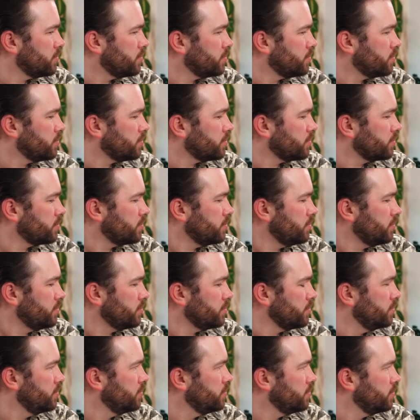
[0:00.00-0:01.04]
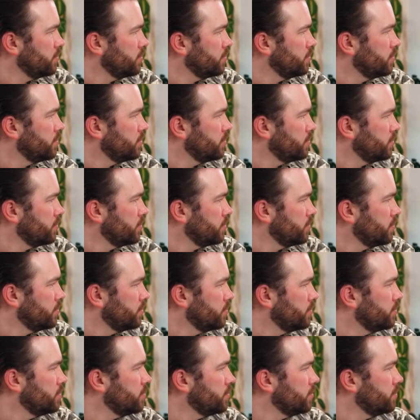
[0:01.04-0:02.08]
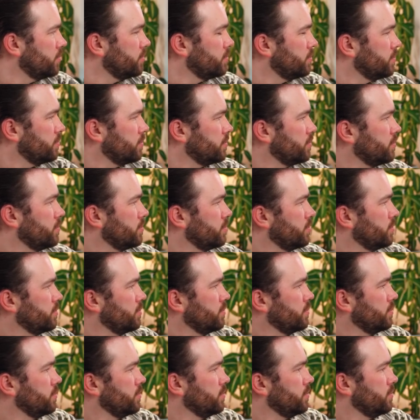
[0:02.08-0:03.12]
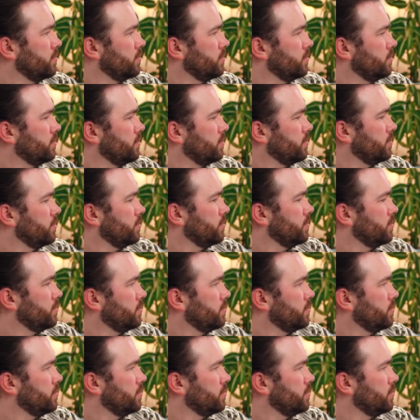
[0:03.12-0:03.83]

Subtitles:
This person isn't speaking.